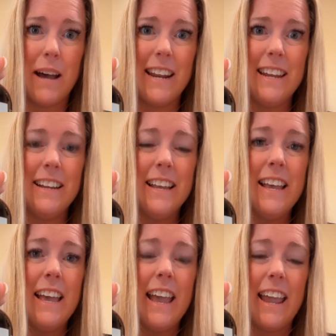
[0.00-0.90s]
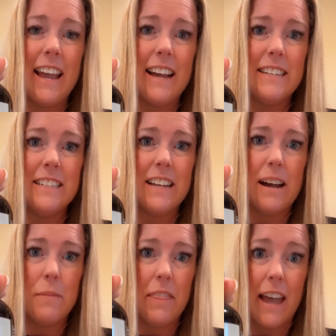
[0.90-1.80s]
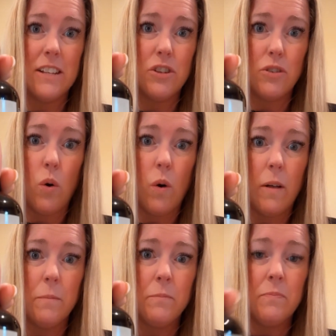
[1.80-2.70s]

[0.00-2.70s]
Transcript: body, and that is your goal.